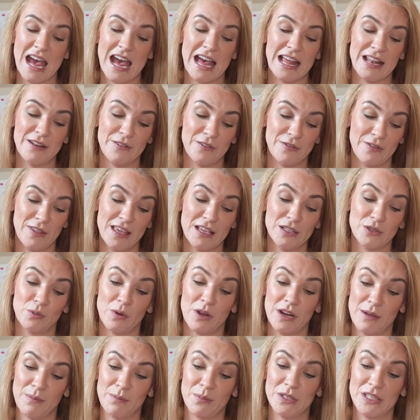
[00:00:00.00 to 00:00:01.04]
And this
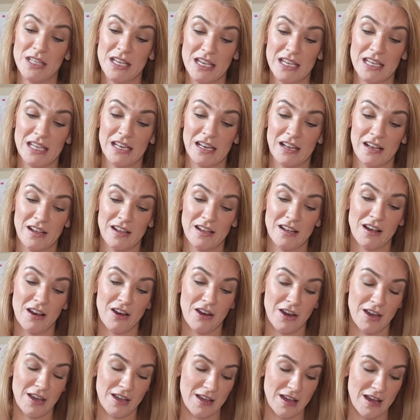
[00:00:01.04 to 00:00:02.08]
one in particular,
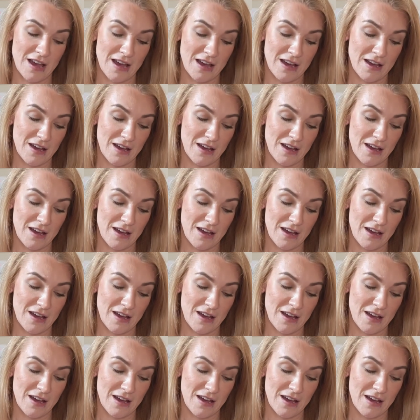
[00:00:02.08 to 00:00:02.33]
I